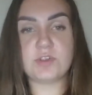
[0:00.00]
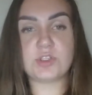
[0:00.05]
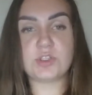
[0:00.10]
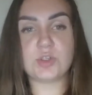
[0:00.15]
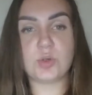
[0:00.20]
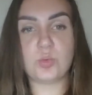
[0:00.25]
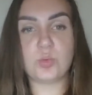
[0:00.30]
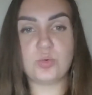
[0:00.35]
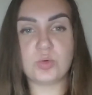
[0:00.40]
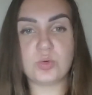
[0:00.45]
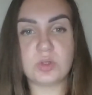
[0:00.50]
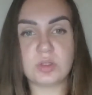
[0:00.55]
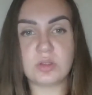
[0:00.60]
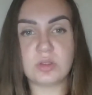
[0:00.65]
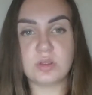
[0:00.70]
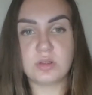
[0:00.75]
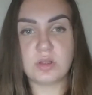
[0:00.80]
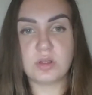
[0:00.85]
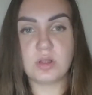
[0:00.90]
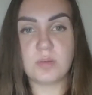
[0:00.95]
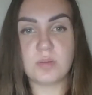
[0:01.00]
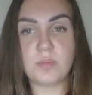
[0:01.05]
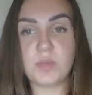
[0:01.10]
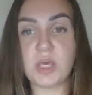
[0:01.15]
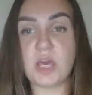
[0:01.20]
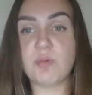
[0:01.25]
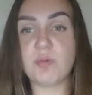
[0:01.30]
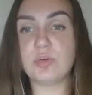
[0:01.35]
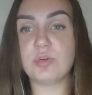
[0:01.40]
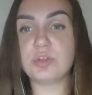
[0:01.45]
So we will be
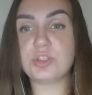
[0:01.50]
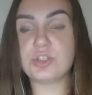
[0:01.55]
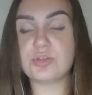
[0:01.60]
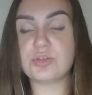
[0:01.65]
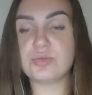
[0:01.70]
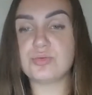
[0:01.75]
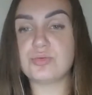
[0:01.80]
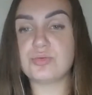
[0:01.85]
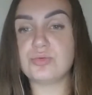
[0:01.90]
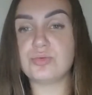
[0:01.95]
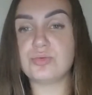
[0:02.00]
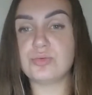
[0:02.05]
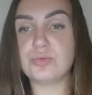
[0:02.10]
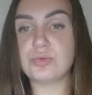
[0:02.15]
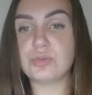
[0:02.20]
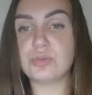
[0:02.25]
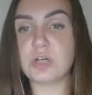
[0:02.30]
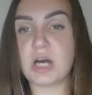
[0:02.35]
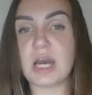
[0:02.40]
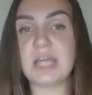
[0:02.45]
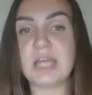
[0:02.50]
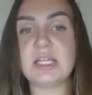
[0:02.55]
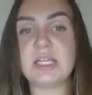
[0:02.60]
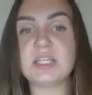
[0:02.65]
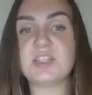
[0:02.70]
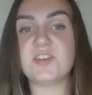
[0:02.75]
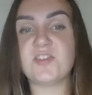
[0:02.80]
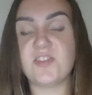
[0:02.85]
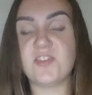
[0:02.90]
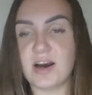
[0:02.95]
able to
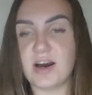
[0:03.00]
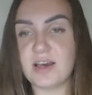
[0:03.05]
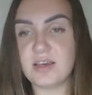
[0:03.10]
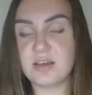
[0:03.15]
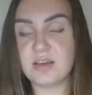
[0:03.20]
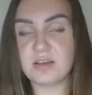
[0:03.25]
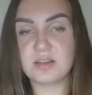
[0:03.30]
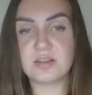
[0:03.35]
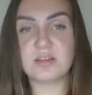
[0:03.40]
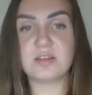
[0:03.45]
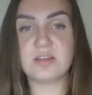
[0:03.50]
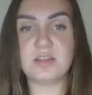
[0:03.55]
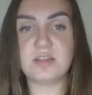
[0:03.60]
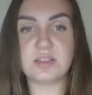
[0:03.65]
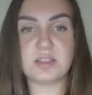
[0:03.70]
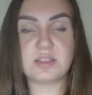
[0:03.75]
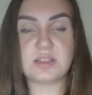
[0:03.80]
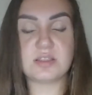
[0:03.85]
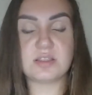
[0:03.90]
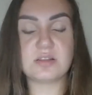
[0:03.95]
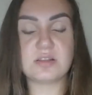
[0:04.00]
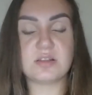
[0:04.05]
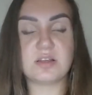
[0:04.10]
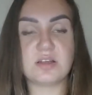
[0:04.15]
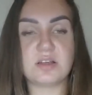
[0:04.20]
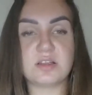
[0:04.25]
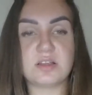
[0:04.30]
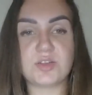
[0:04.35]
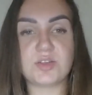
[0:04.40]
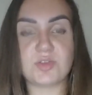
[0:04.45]
identify this
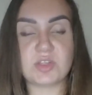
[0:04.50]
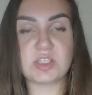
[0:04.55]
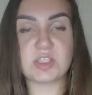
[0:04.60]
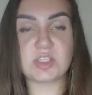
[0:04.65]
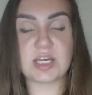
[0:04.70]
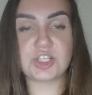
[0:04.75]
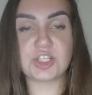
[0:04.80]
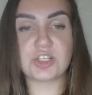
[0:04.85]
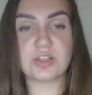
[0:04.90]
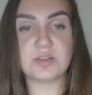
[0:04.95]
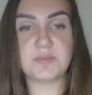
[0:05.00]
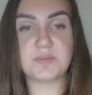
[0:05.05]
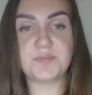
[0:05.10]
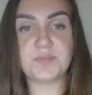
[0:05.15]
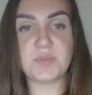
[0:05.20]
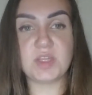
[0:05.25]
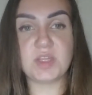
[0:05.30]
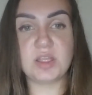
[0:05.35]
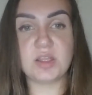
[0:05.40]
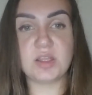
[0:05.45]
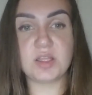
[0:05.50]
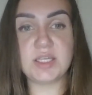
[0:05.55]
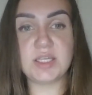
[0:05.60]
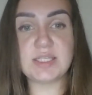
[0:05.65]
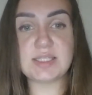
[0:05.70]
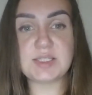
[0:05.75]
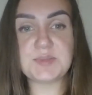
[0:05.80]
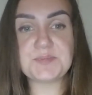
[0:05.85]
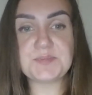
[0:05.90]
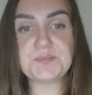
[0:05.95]
transaction in the
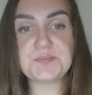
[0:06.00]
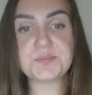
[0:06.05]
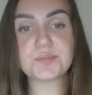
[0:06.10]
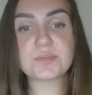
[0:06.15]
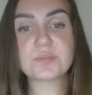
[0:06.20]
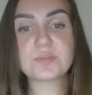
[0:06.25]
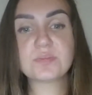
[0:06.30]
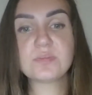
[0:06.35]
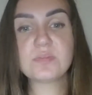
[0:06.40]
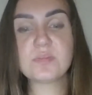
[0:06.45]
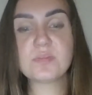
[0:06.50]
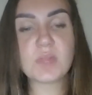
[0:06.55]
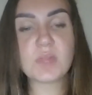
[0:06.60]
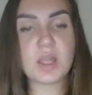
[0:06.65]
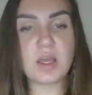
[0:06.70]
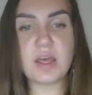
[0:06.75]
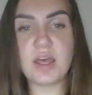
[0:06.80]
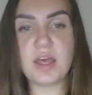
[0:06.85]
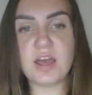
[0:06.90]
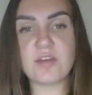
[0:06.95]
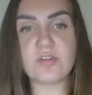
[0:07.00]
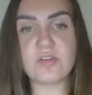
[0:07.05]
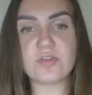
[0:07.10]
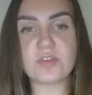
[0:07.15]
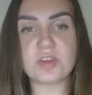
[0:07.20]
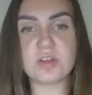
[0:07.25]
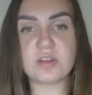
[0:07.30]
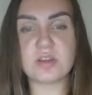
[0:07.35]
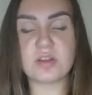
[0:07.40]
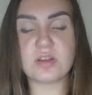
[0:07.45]
list.
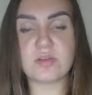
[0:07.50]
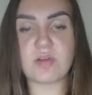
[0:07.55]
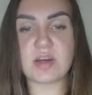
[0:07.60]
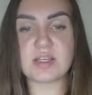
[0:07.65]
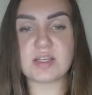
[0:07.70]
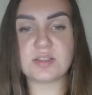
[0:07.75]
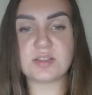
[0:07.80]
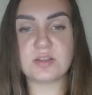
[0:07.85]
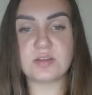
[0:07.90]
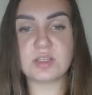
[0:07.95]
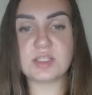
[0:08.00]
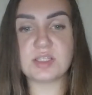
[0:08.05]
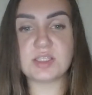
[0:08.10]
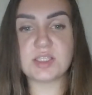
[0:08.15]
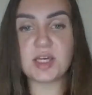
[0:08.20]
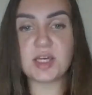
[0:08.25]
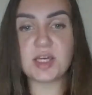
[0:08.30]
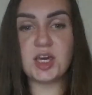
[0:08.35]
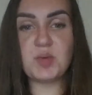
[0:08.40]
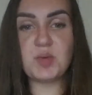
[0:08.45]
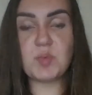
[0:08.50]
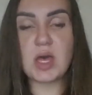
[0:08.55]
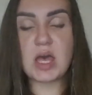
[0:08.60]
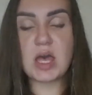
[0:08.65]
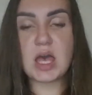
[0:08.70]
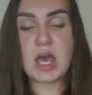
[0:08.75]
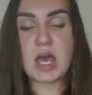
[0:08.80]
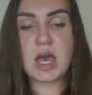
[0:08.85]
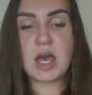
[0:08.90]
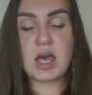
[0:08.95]
Everything the rest in the same,
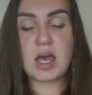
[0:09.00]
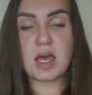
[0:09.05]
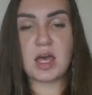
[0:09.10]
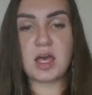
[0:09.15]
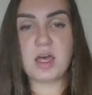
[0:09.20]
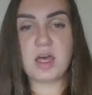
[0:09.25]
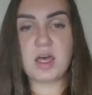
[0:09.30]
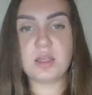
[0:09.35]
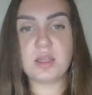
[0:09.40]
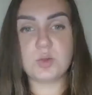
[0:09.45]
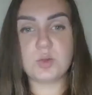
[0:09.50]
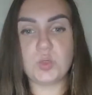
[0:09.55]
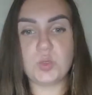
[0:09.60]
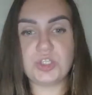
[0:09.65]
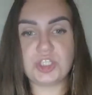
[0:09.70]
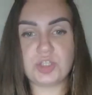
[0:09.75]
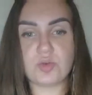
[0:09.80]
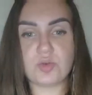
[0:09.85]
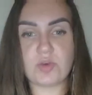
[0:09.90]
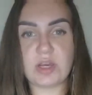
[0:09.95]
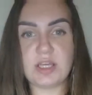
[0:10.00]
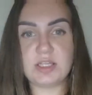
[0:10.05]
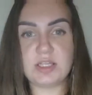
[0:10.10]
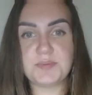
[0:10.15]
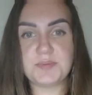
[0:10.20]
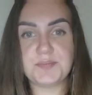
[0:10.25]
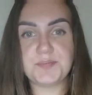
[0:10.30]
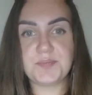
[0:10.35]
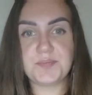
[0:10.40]
and we generate.